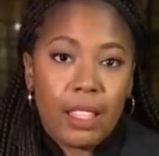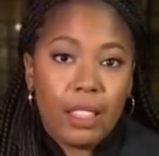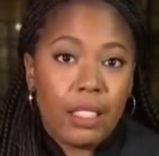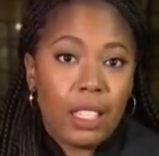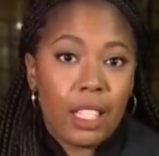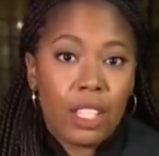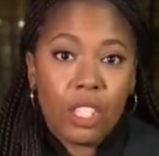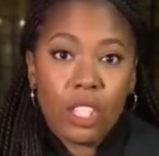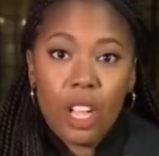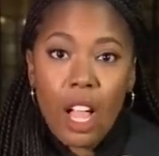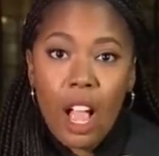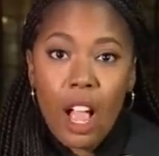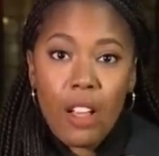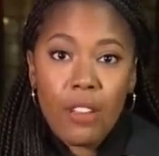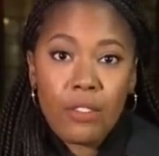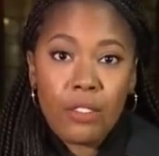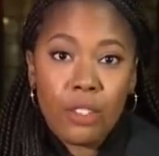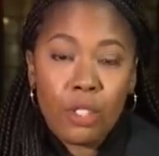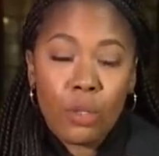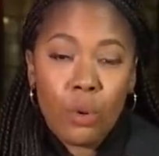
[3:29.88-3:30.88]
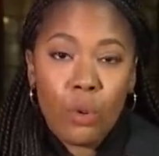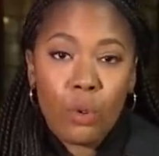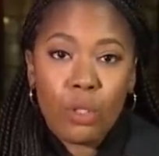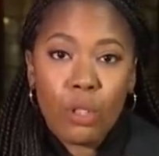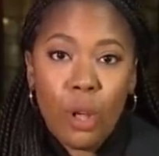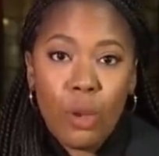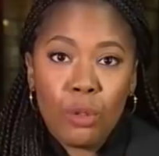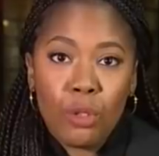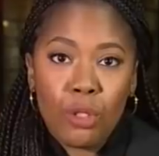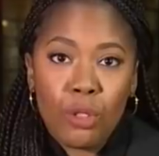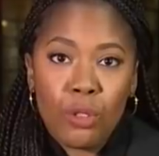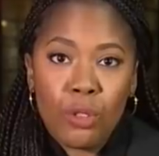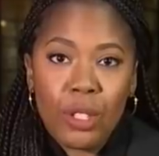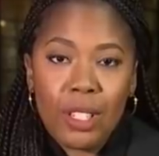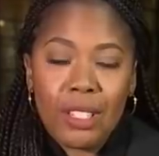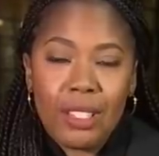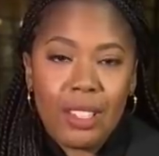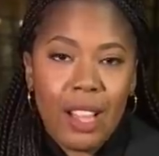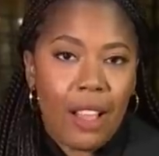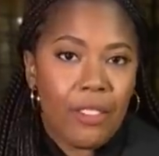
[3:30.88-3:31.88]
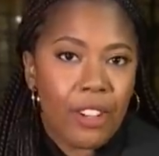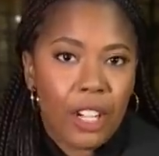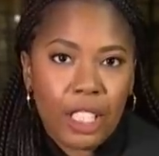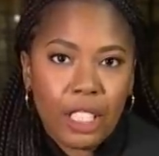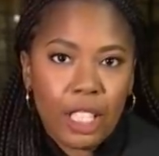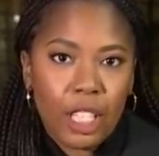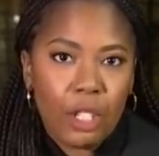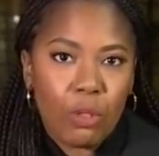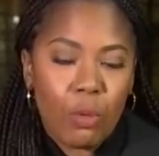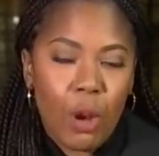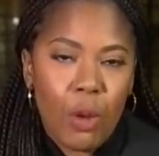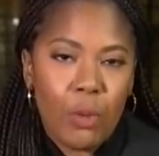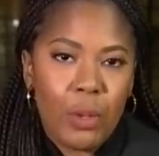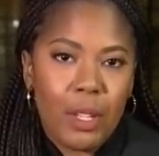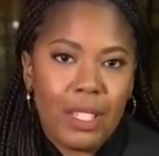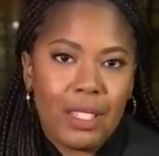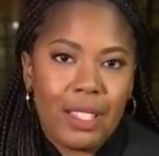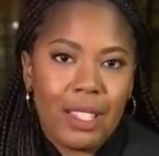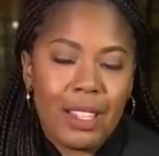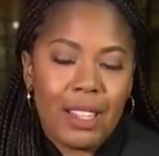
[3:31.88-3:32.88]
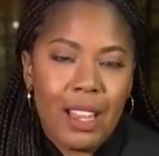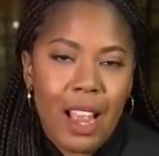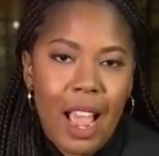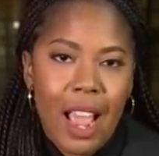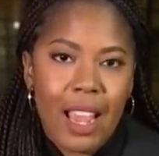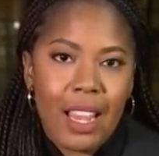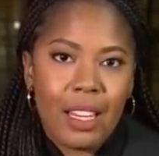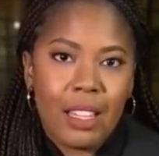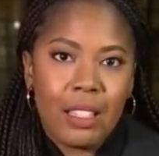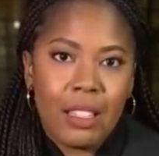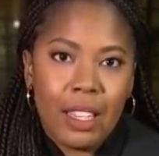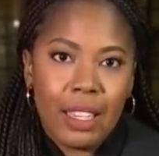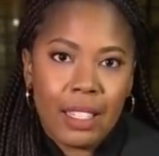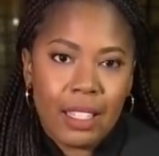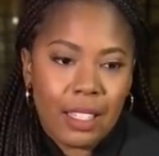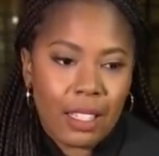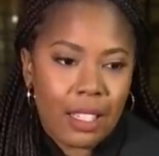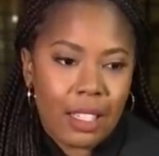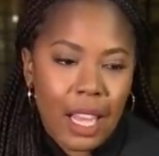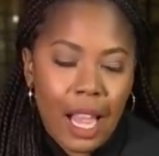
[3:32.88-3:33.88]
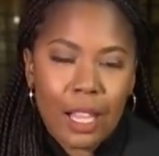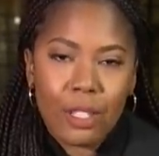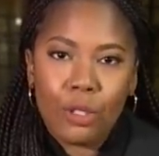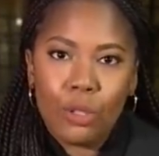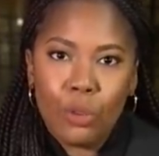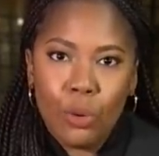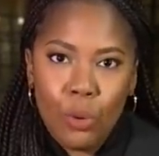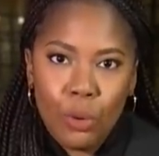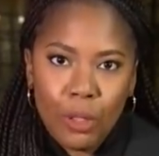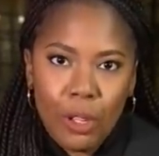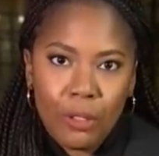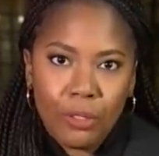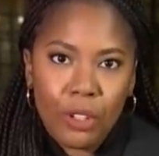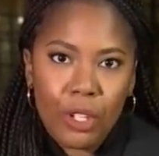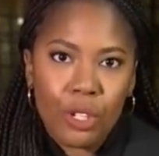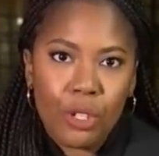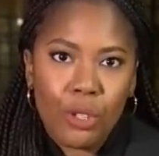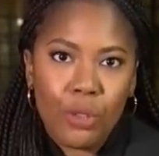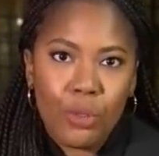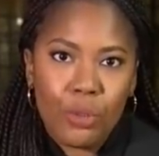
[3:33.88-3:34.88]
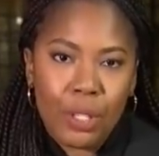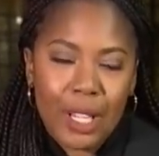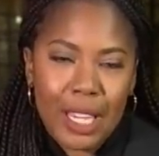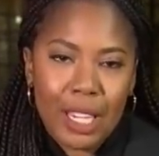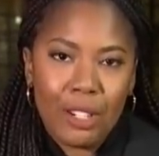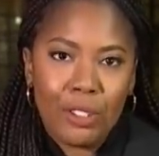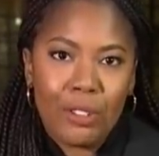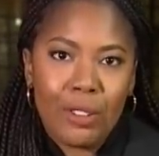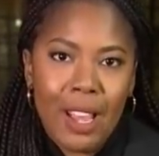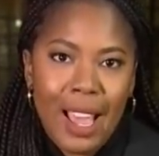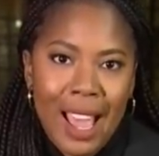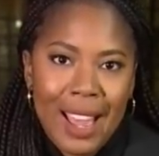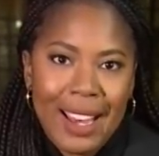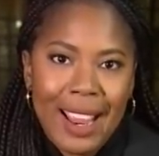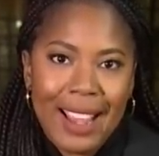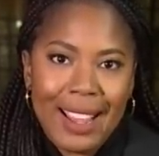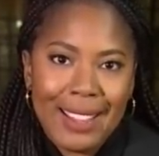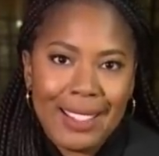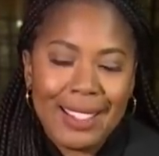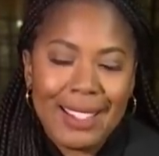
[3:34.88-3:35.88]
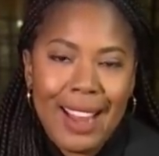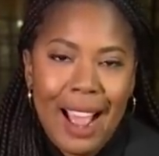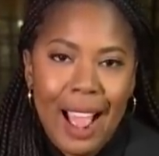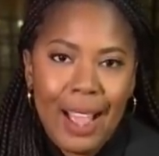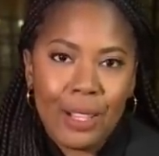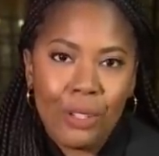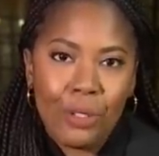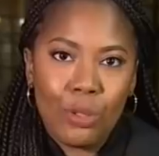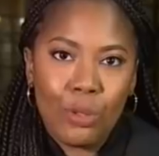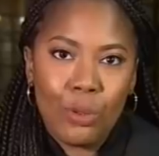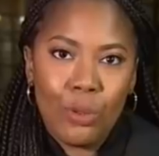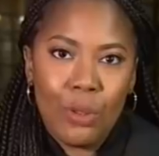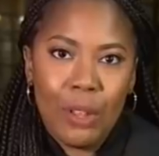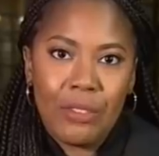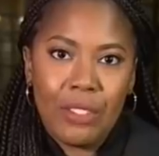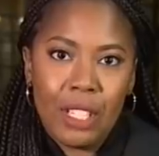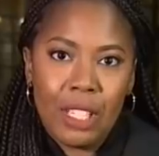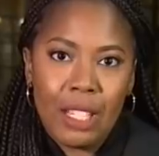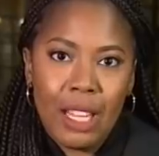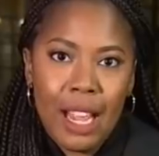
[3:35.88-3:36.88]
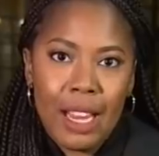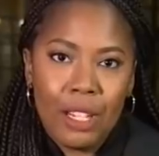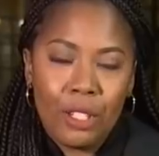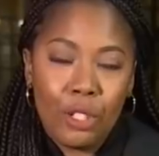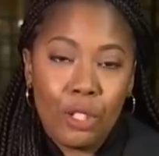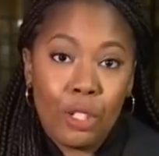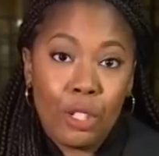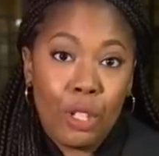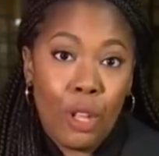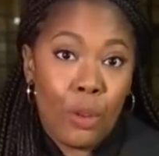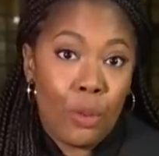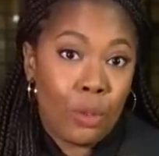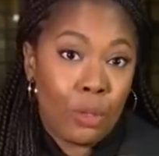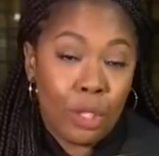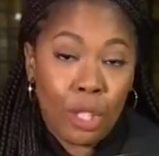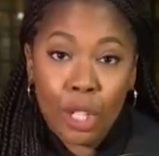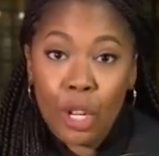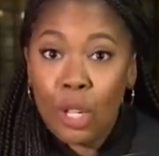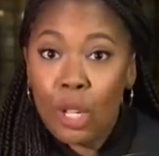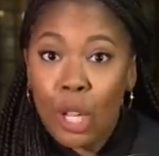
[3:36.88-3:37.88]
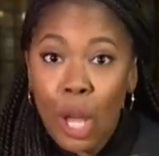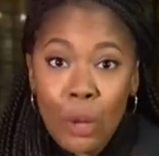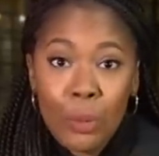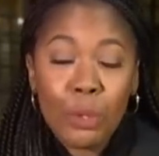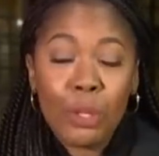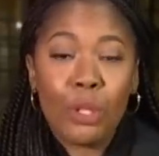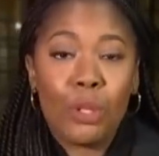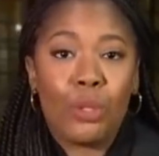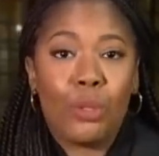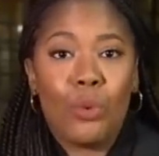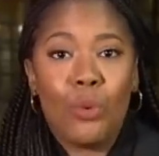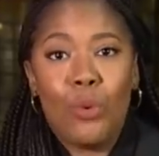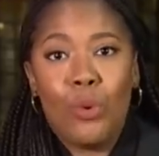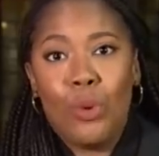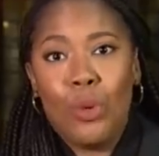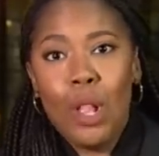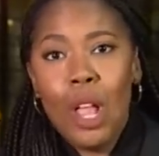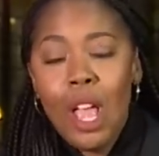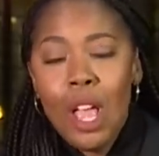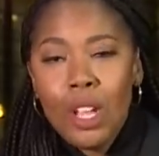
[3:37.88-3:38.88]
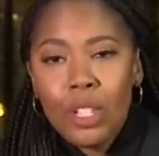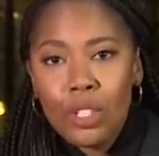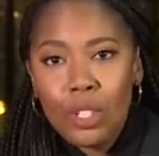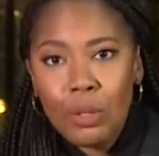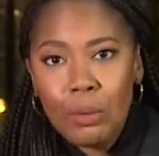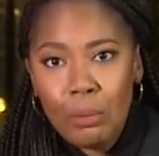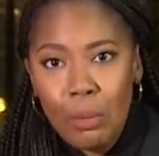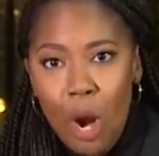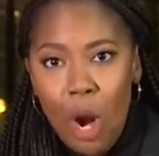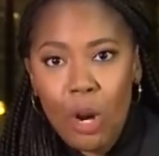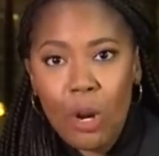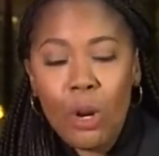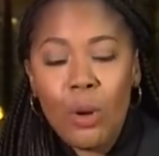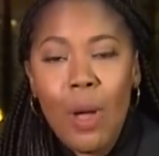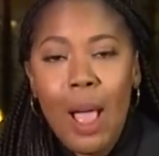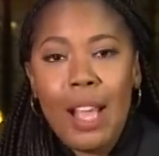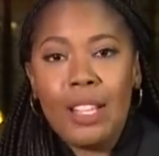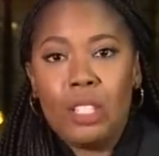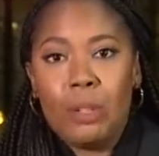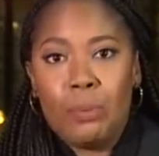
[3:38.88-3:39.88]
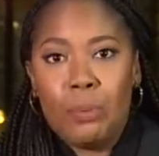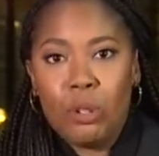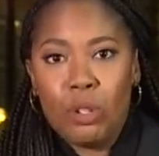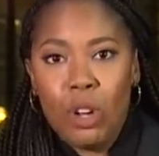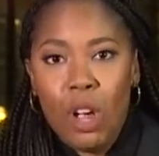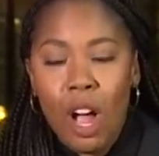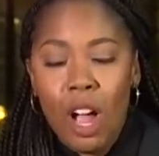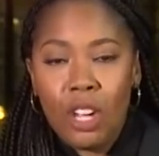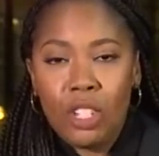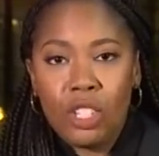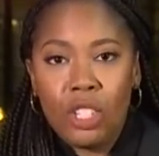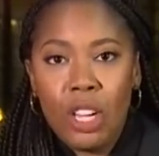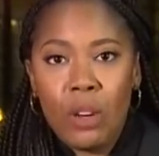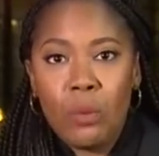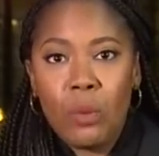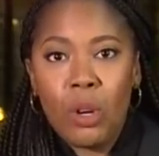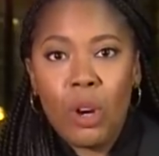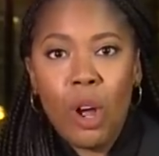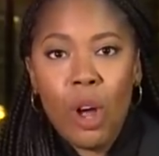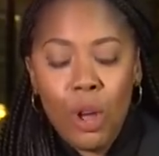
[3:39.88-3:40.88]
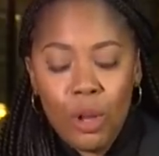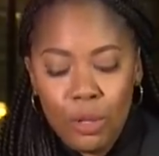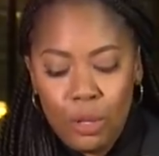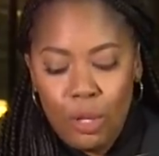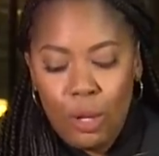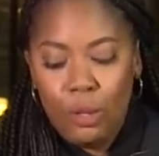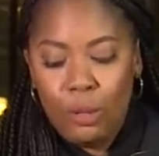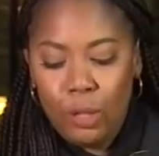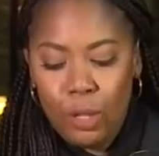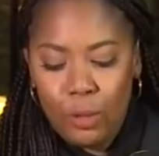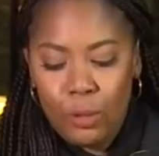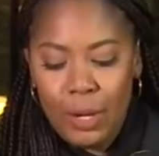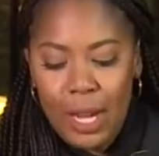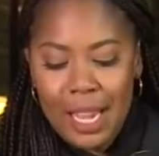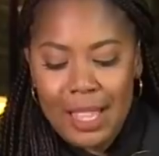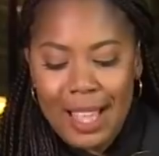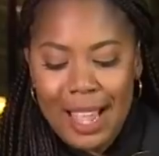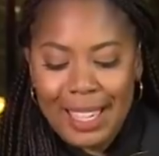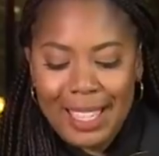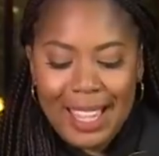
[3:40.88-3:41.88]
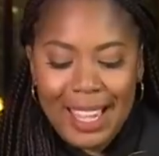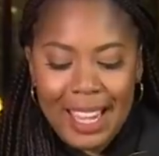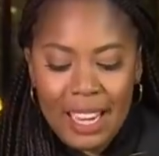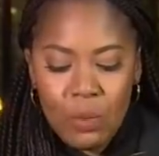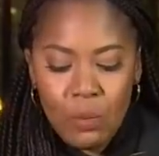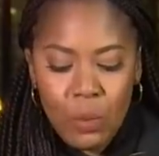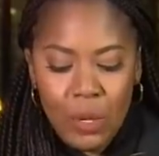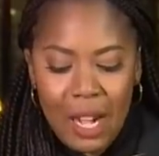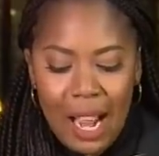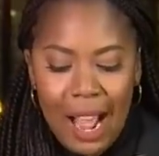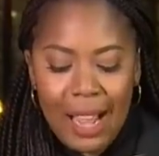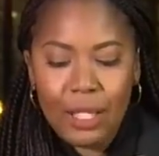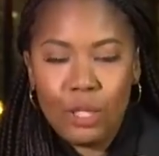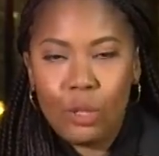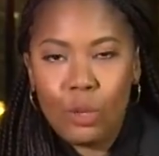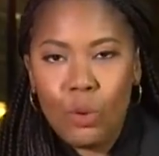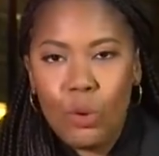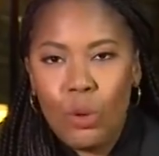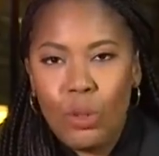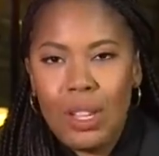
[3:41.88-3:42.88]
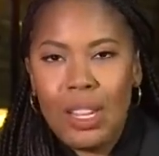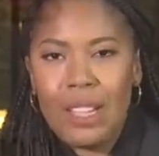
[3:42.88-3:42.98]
the list of school closures is definitely growing tonight. Like you said, school officials here at Hazen High School have decided to, to close the school tomorrow as a precaution. We're also learning that Kentwood High School